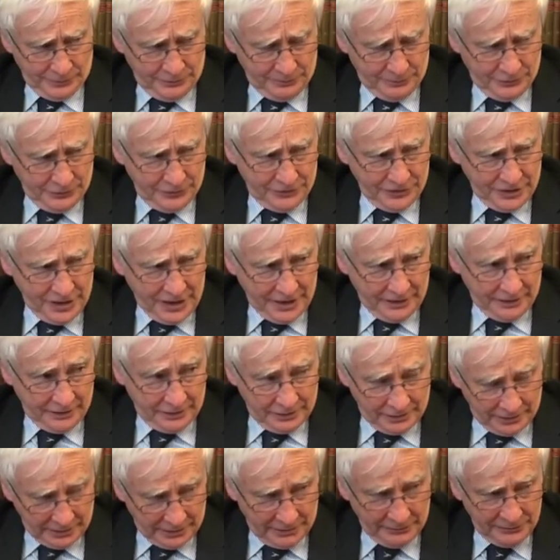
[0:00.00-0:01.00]
put together.
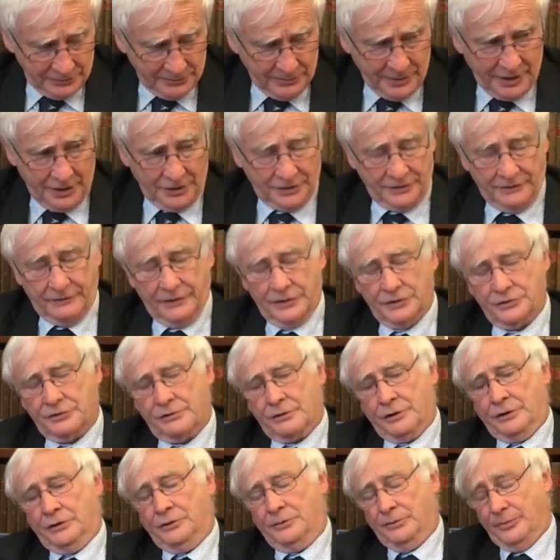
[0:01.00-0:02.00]
I was part of this
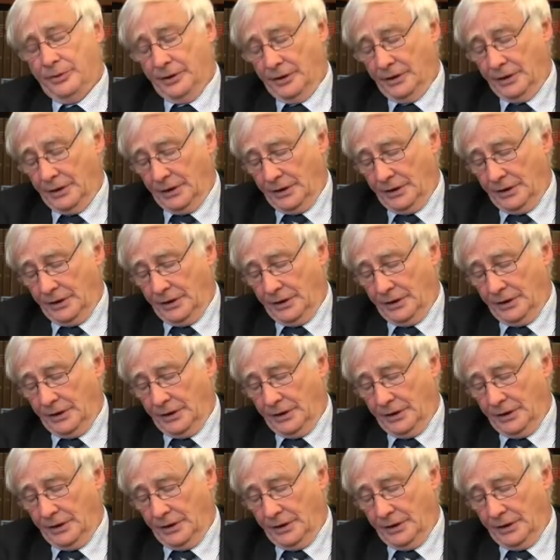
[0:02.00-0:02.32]
group.